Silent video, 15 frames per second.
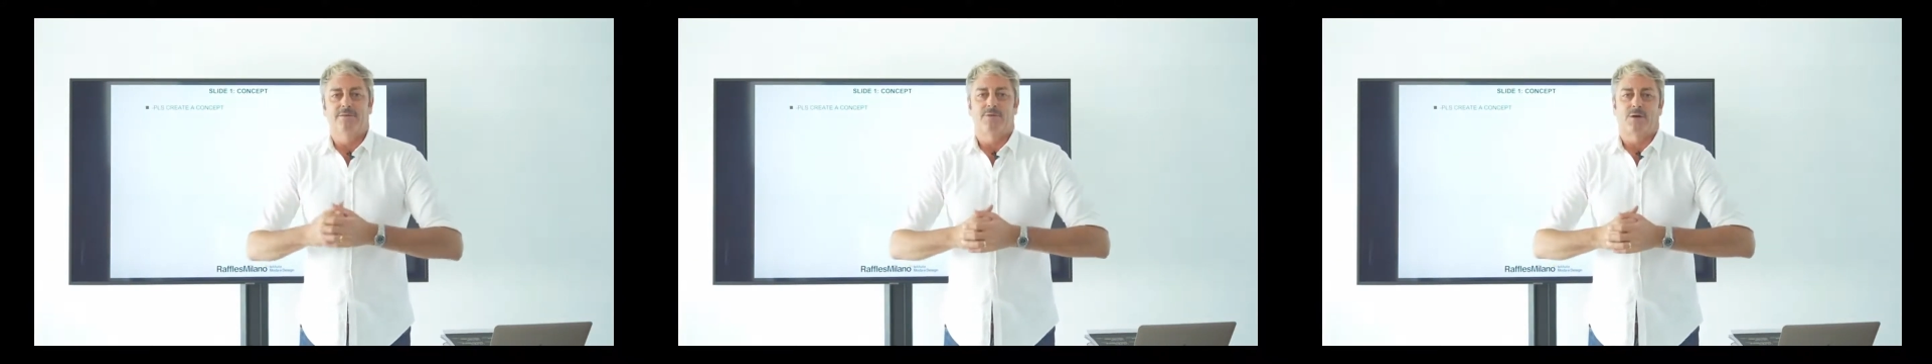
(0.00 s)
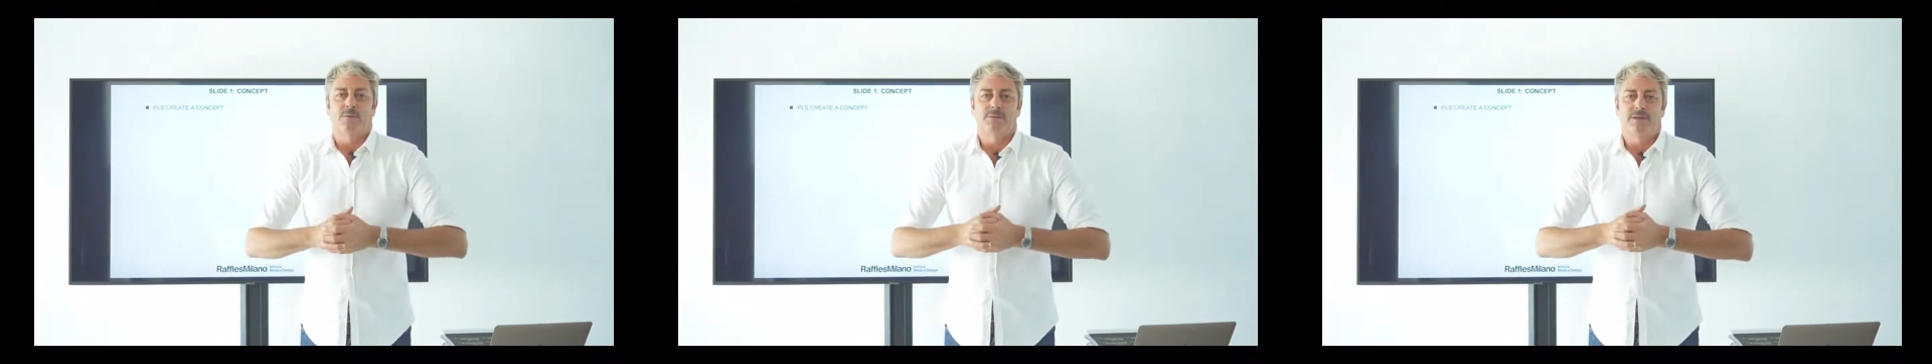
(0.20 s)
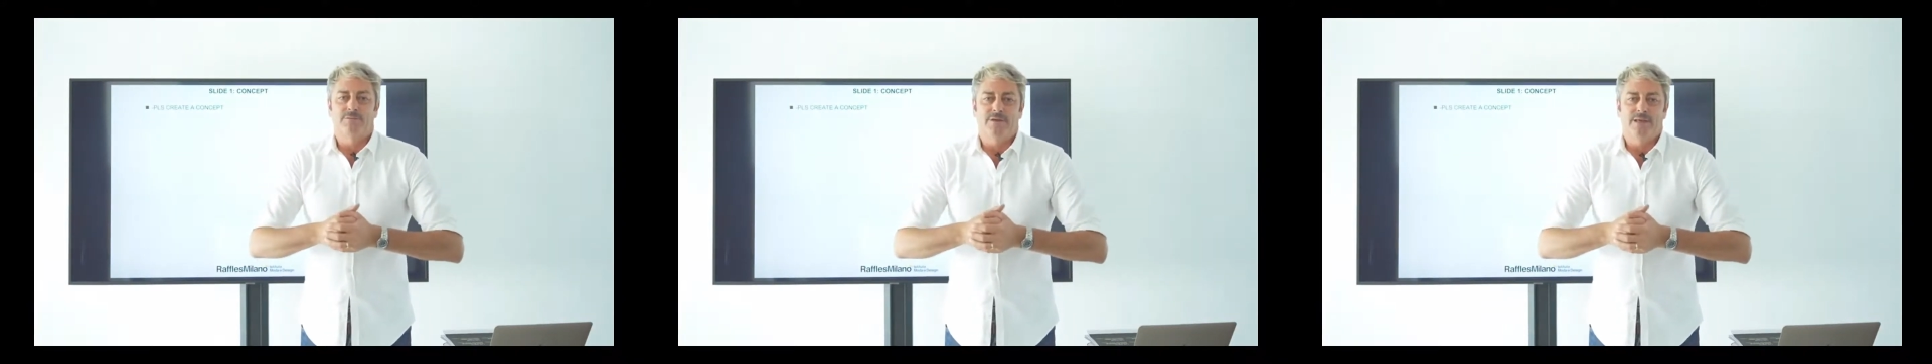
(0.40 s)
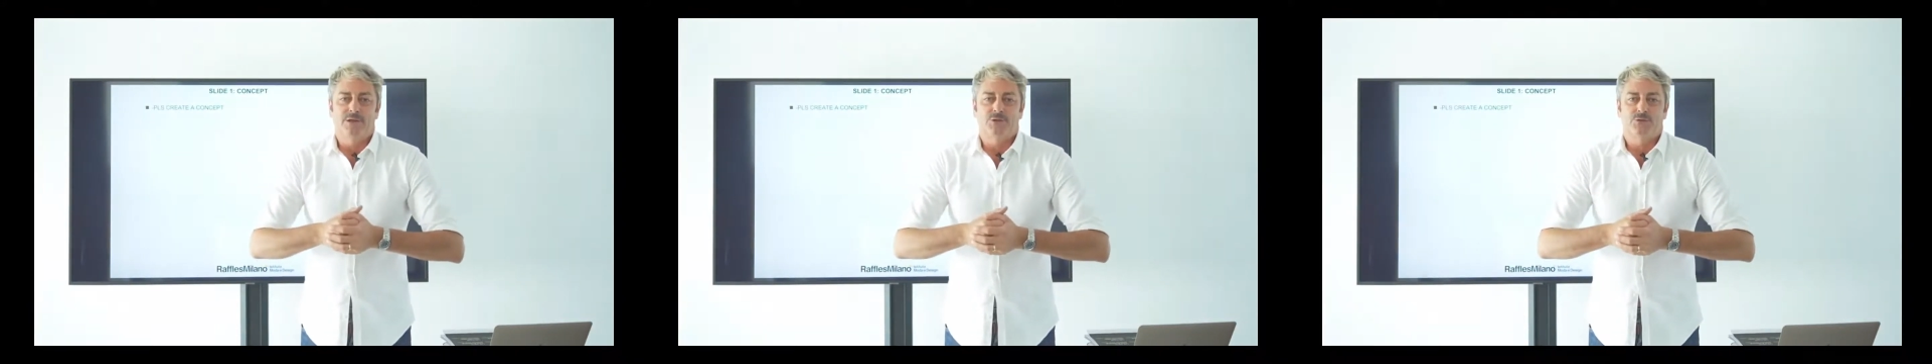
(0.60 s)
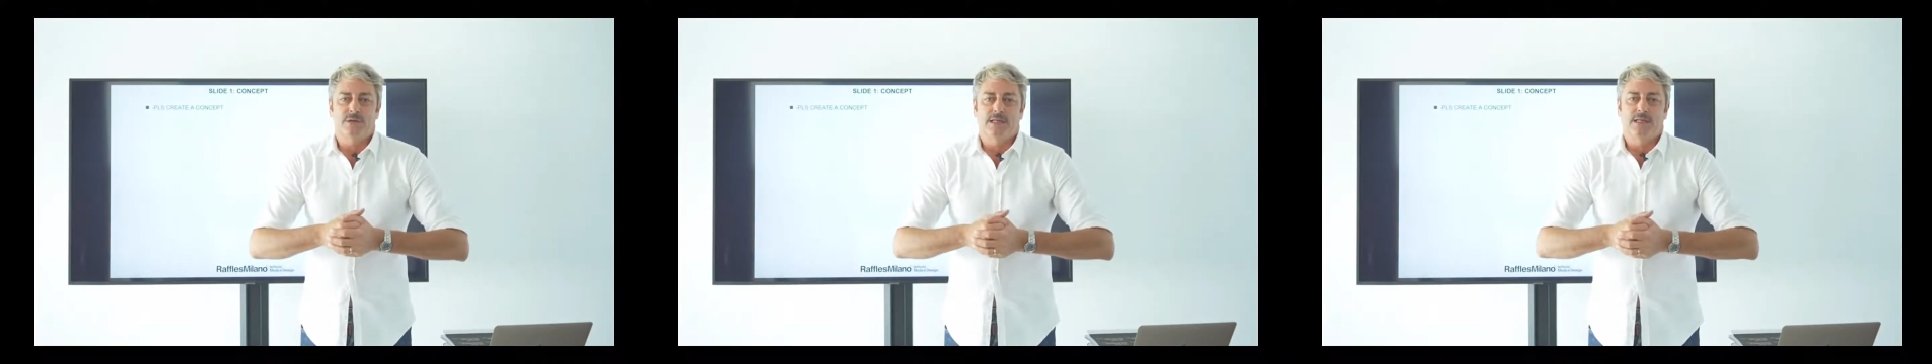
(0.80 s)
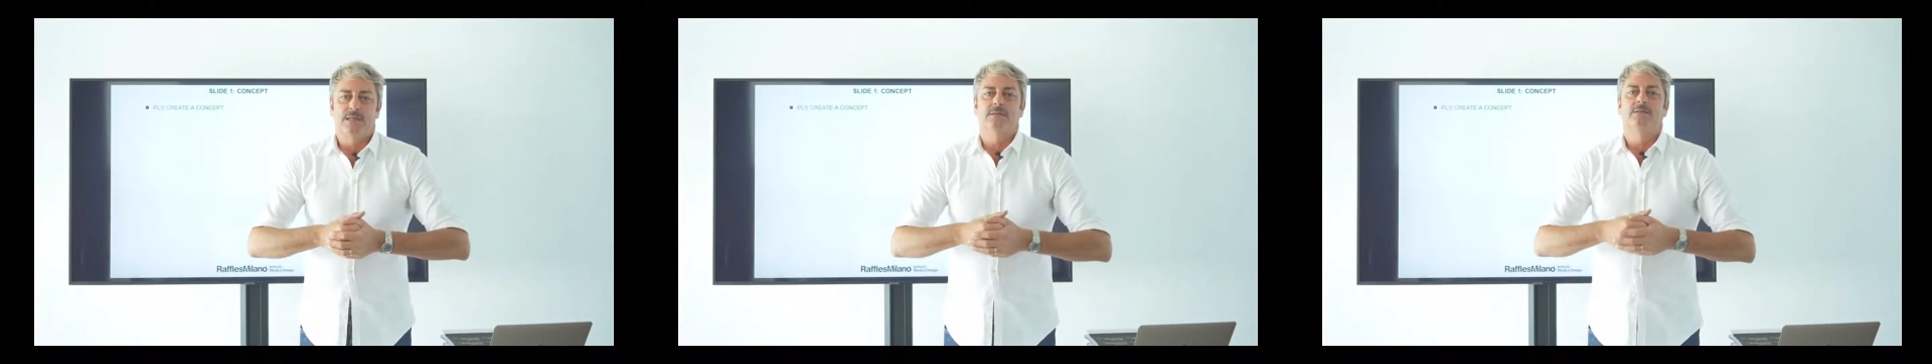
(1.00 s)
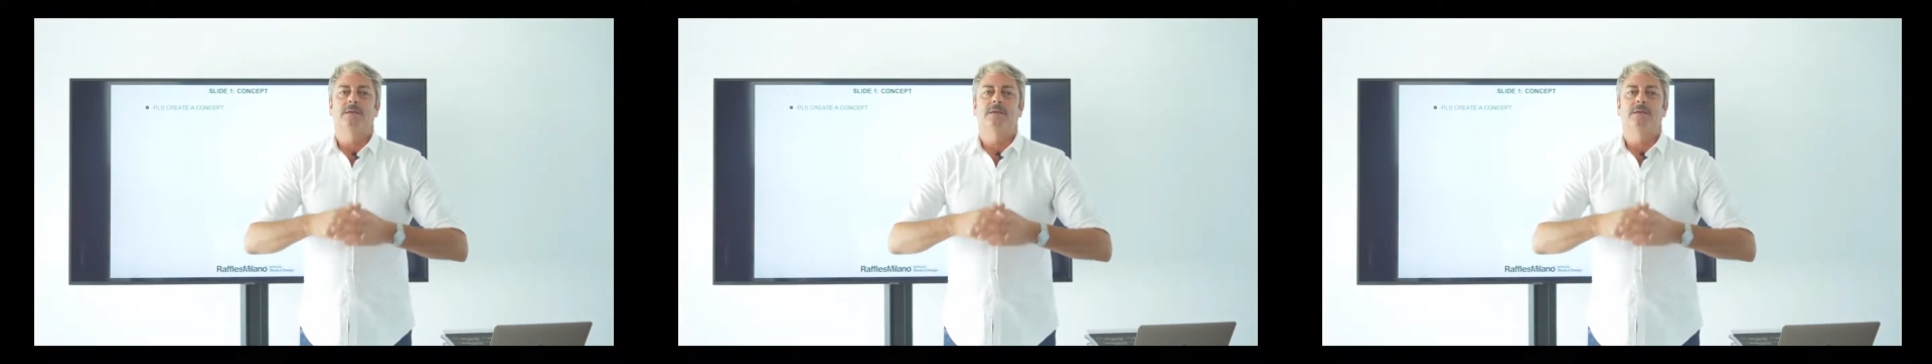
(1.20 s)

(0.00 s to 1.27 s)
from the visual